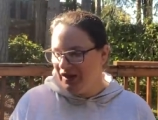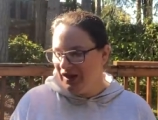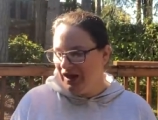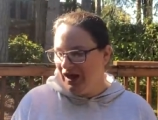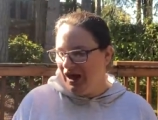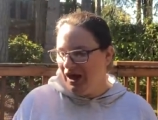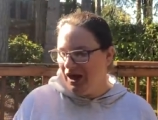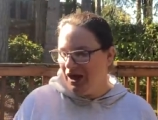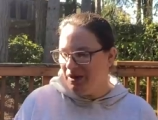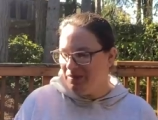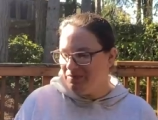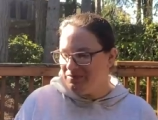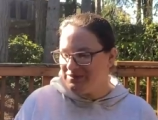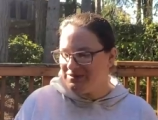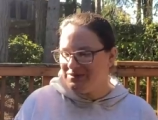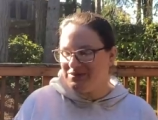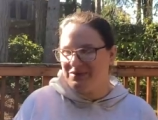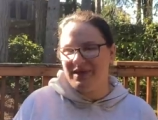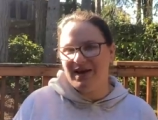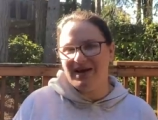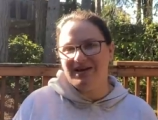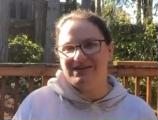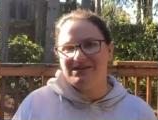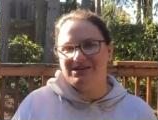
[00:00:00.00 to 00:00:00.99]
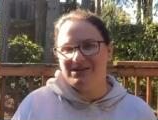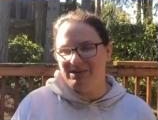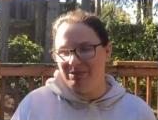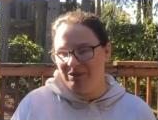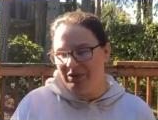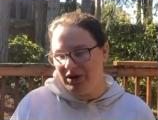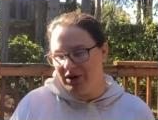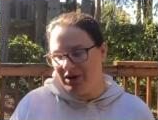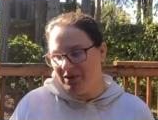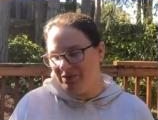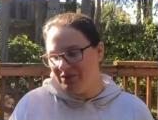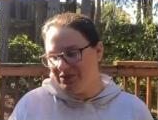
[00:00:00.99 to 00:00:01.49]
Um, so that Zoom
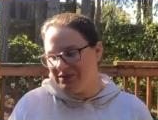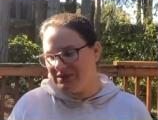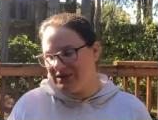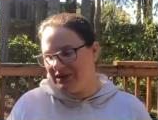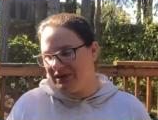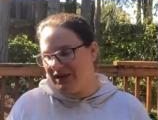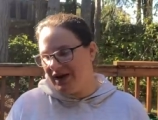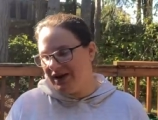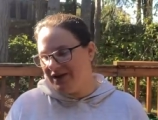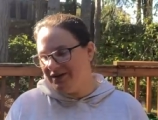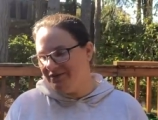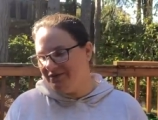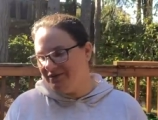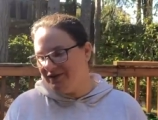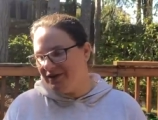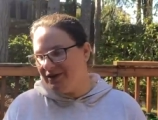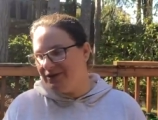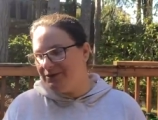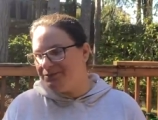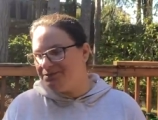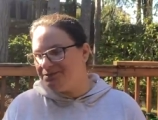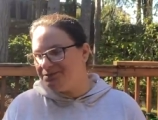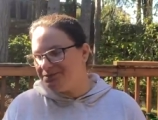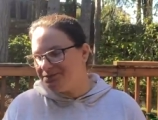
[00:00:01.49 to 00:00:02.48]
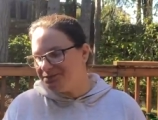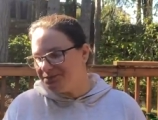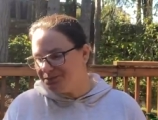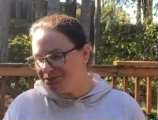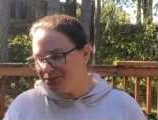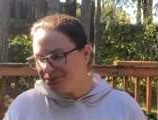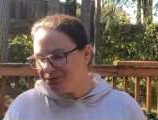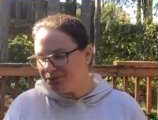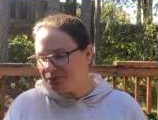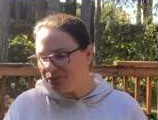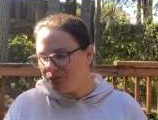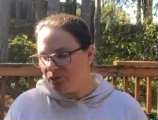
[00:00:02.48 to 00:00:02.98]
meetup was a lot of fun.
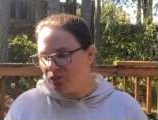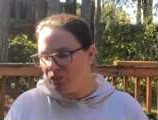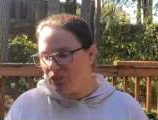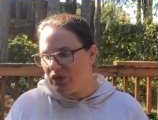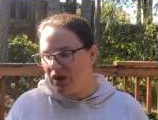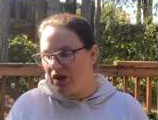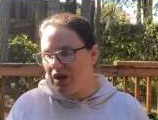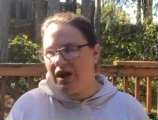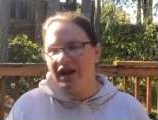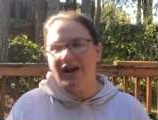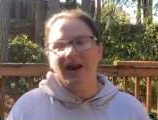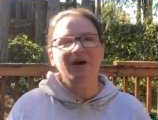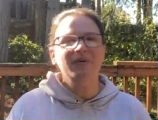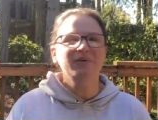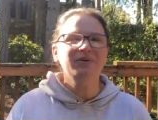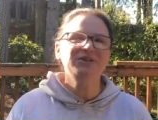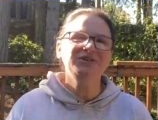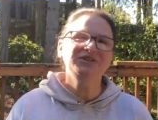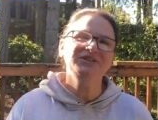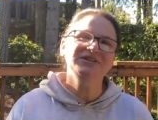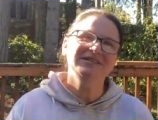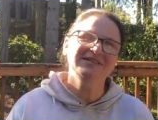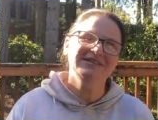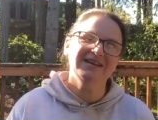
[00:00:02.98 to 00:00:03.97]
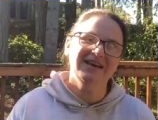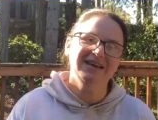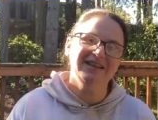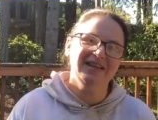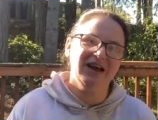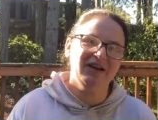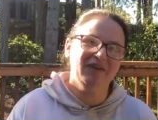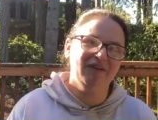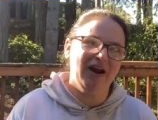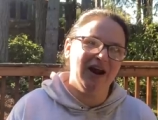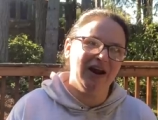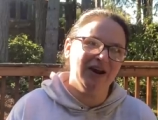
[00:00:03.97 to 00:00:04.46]
And I will just say
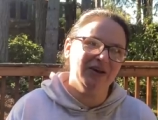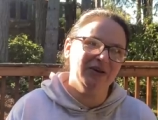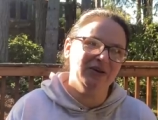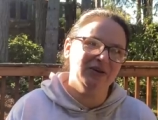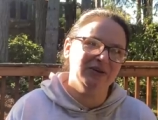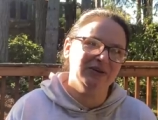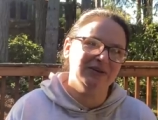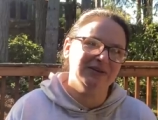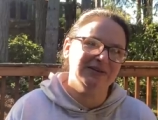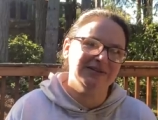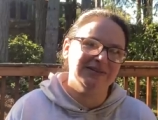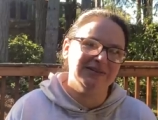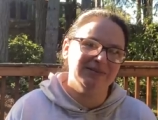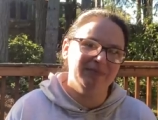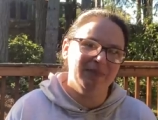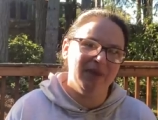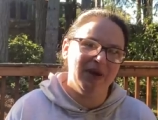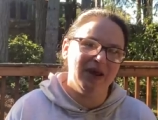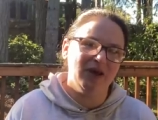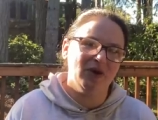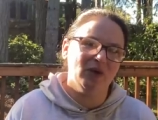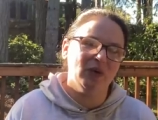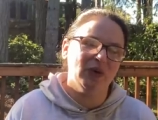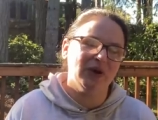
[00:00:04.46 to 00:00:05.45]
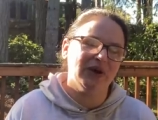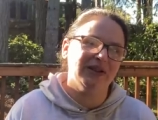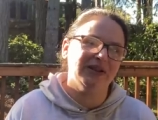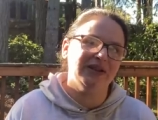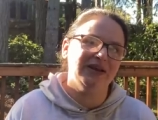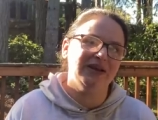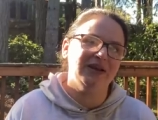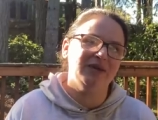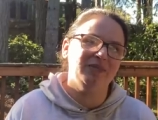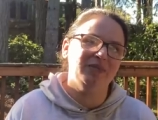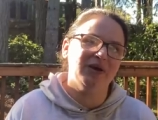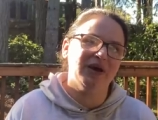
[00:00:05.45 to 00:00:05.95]
that raccoons may
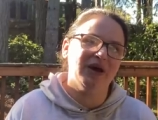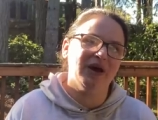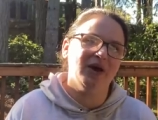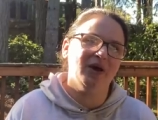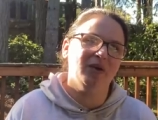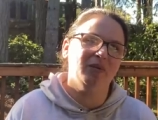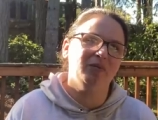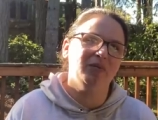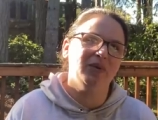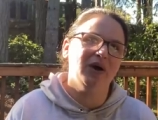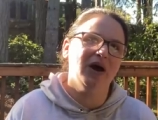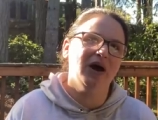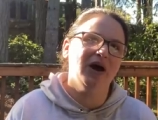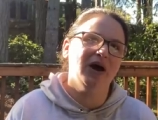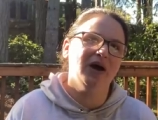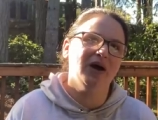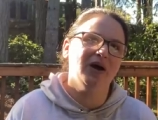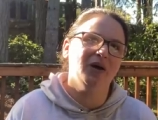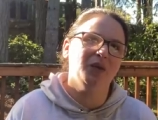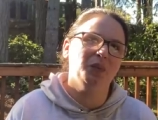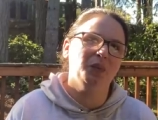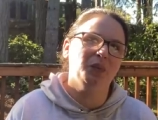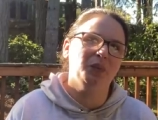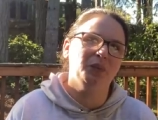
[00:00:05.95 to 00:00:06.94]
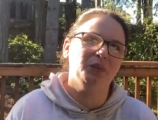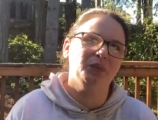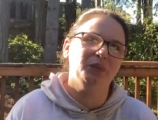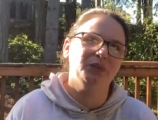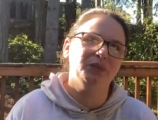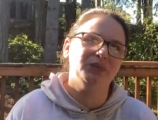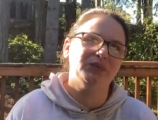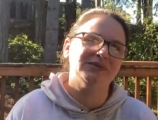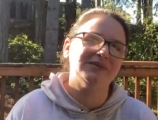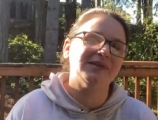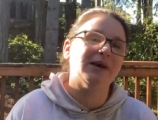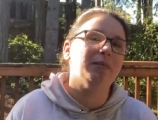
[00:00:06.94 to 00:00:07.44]
quickly become uh,
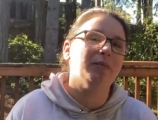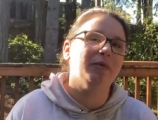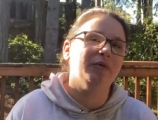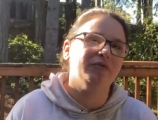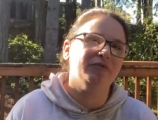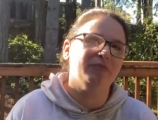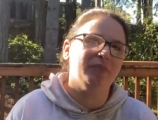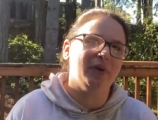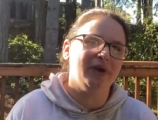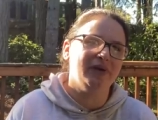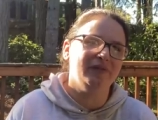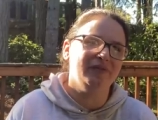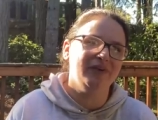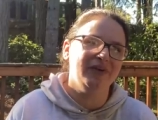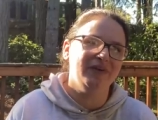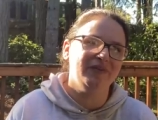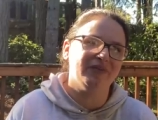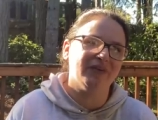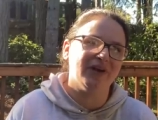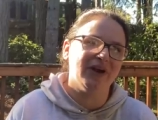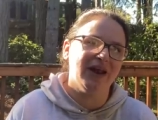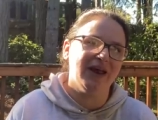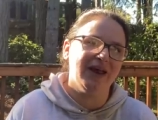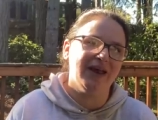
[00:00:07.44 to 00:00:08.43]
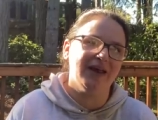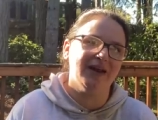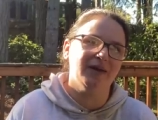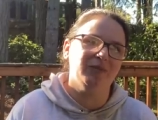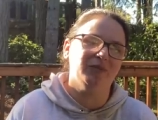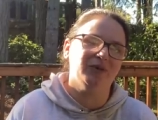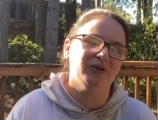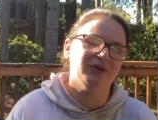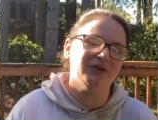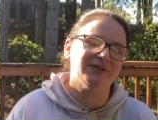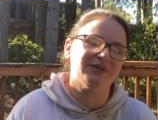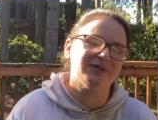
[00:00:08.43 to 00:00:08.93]
some of my favorite
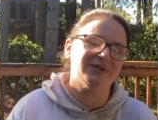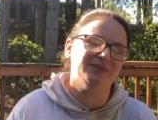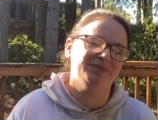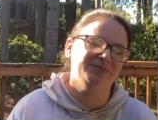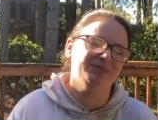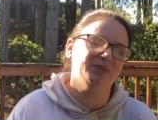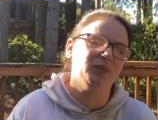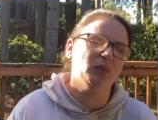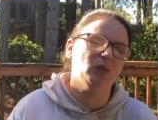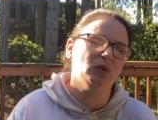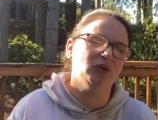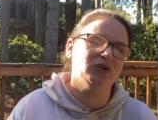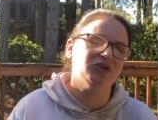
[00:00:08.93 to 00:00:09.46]
animals. We'll